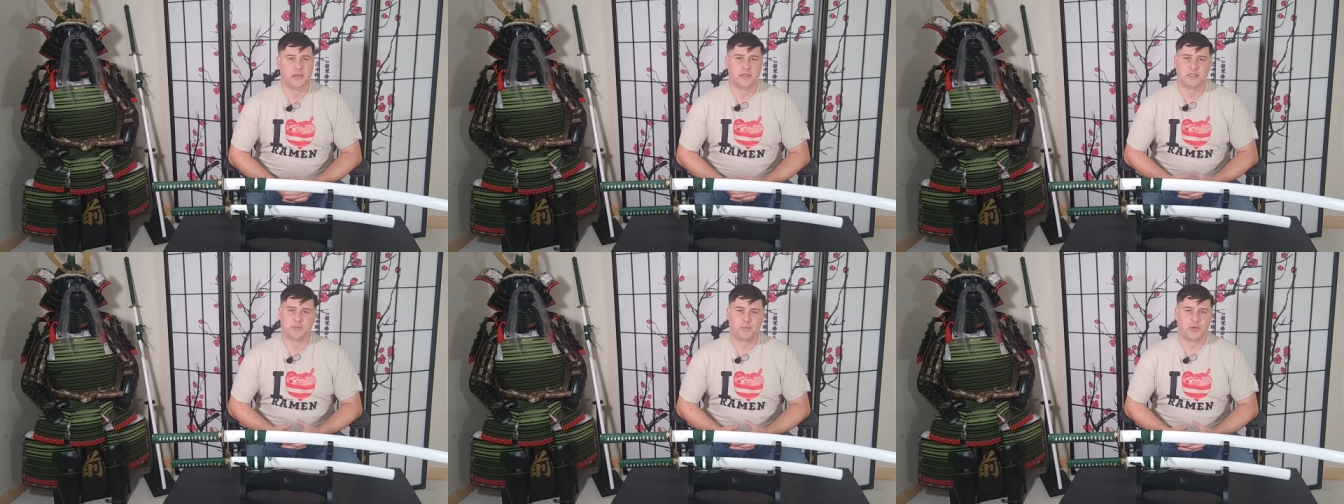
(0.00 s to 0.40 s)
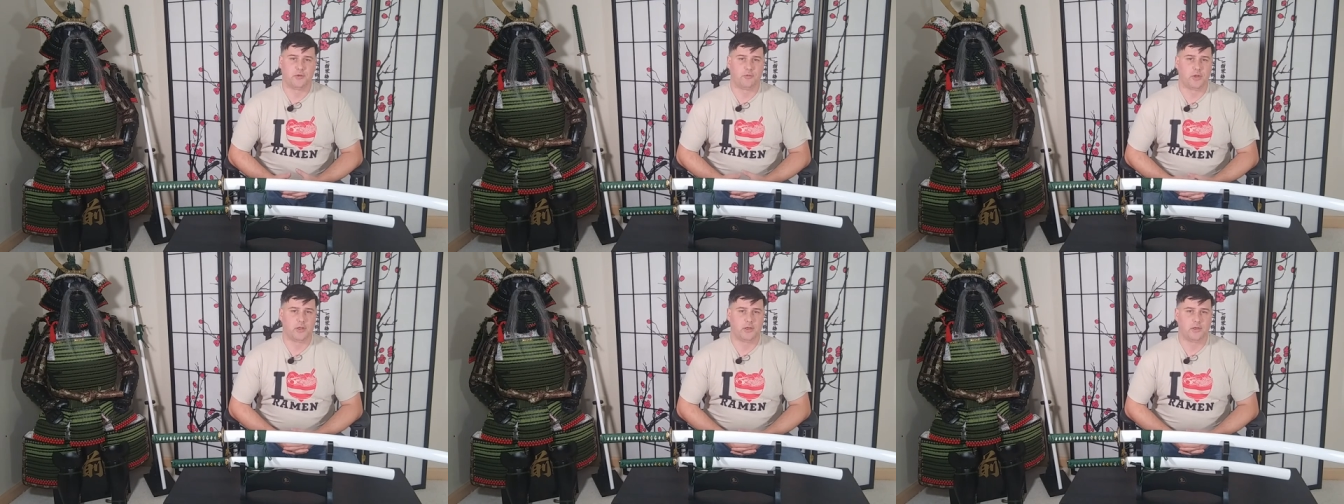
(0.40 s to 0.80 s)
It's been a
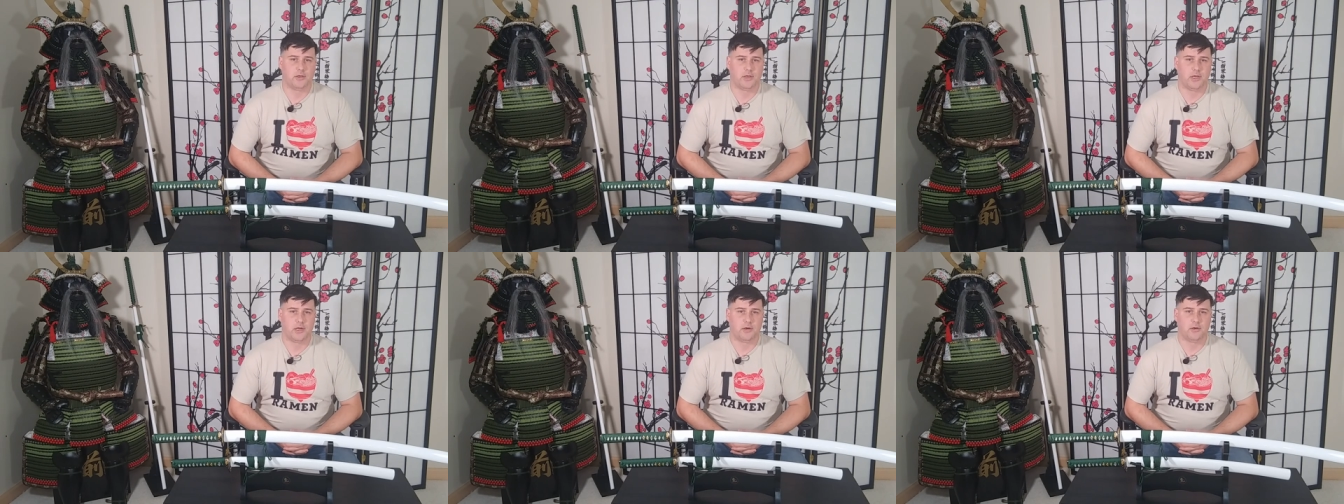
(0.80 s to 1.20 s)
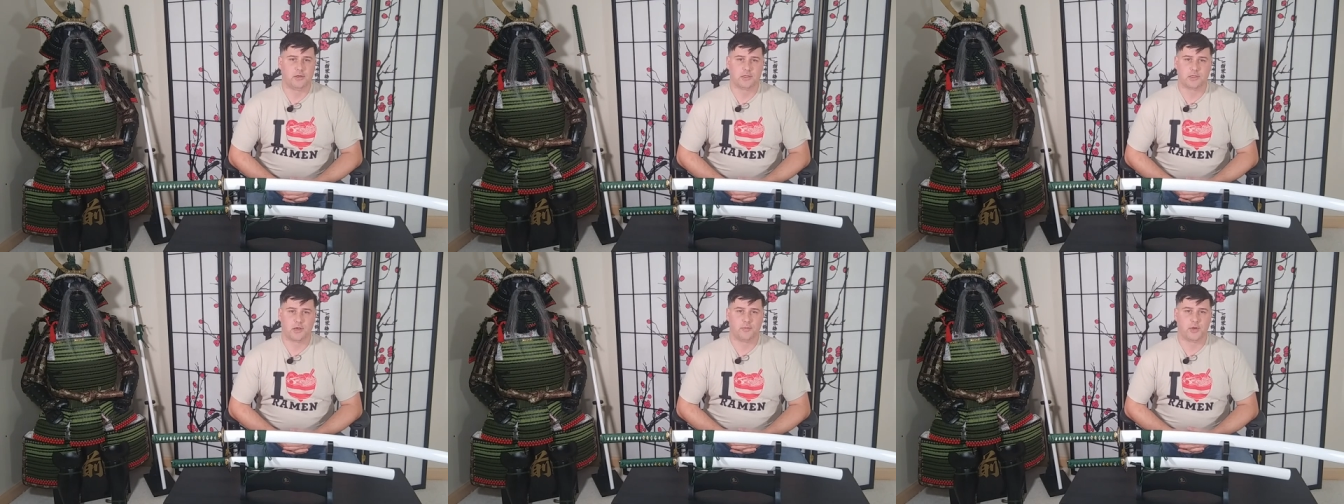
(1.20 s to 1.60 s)
really good year,
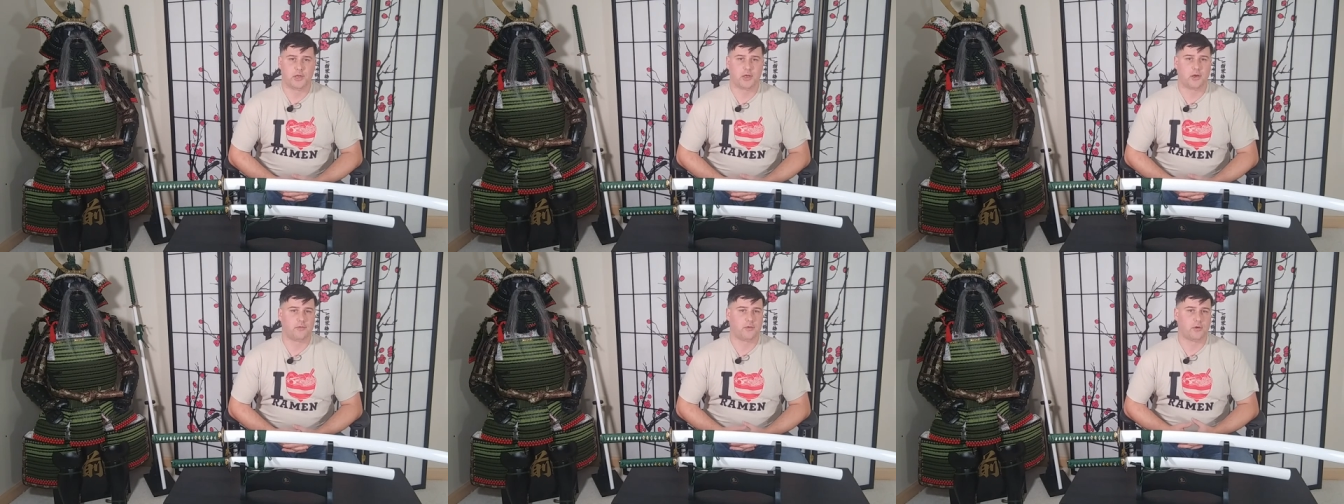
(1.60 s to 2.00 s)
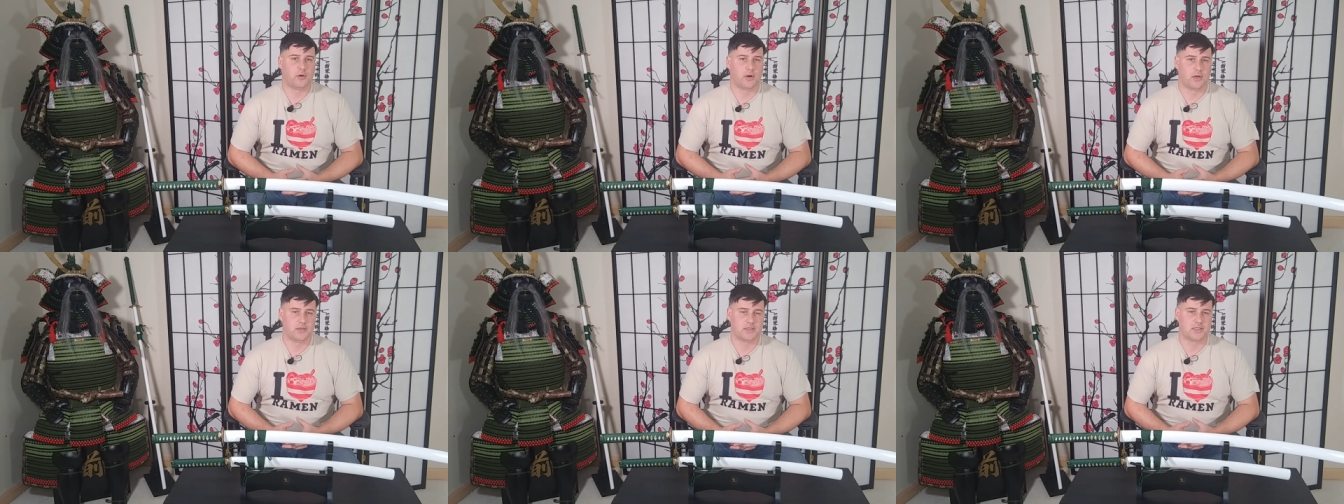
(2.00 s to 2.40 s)
so I'm going to
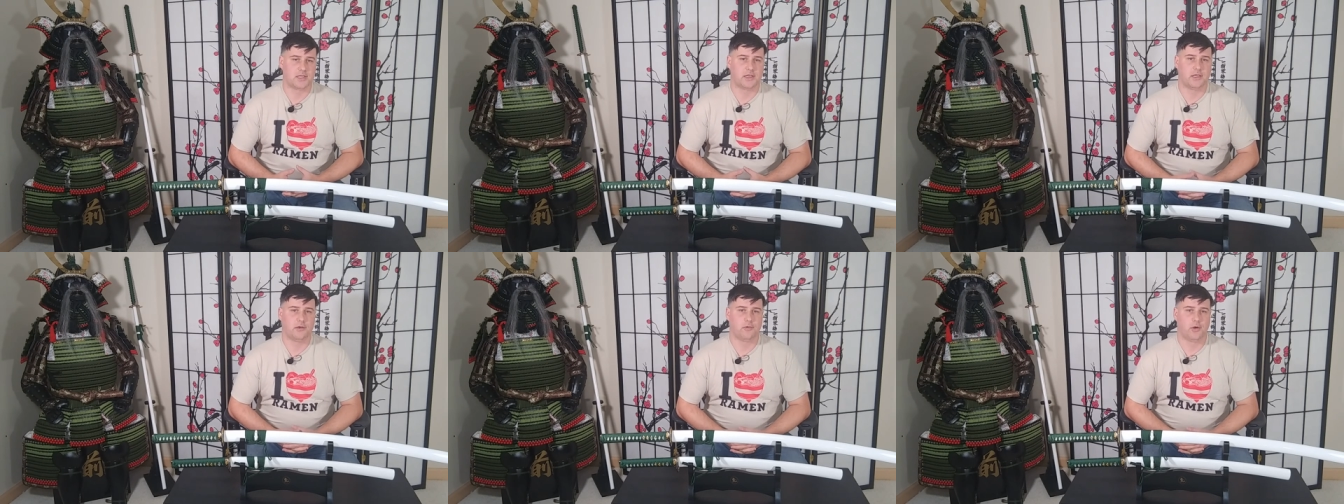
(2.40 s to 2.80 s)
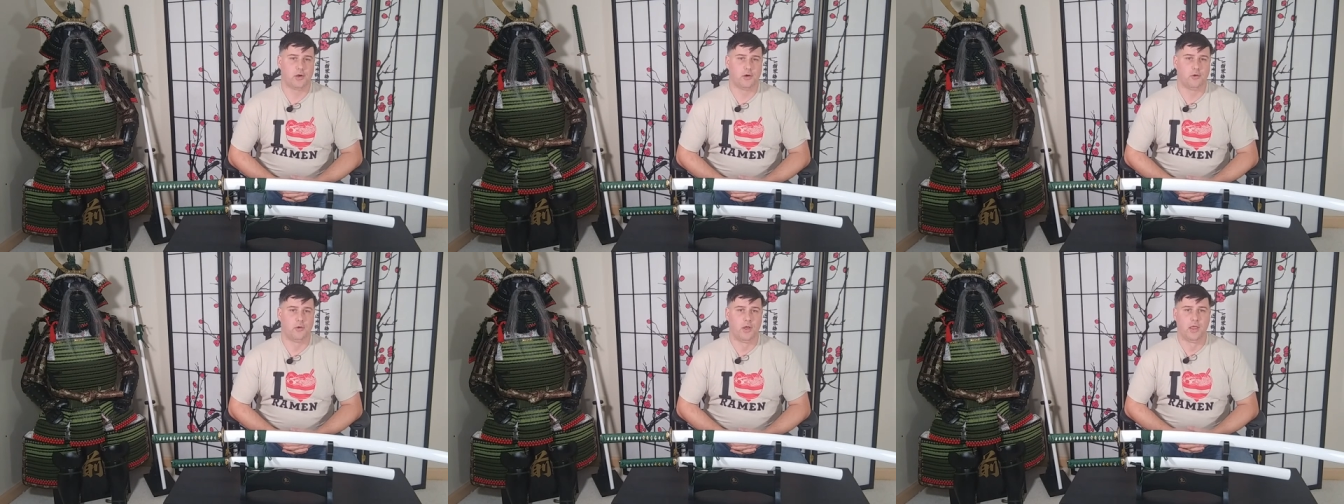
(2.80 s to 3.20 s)
cover
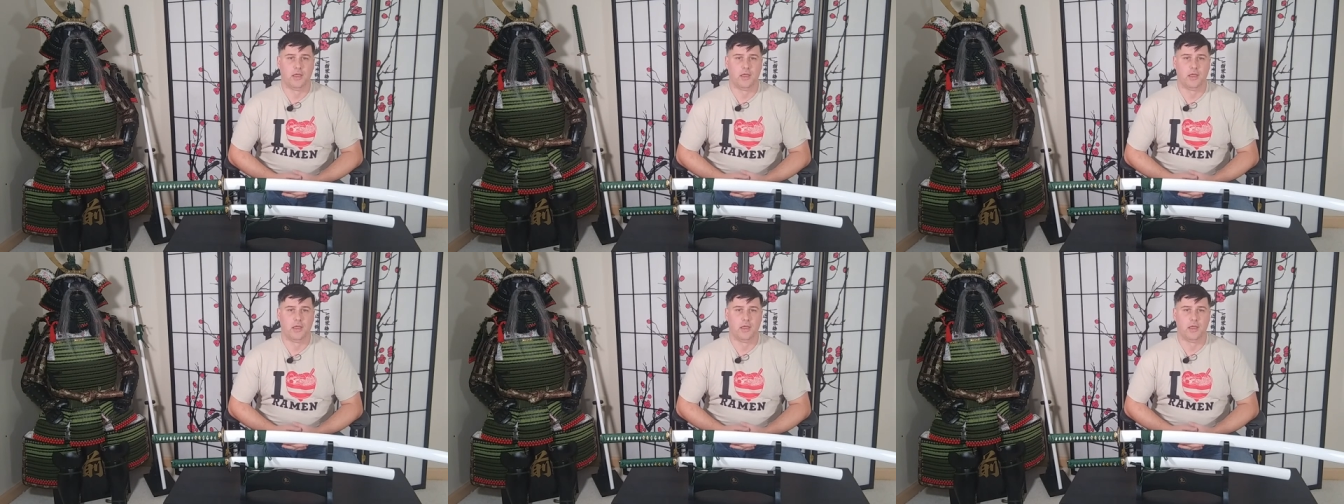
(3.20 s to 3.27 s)
Sekiro,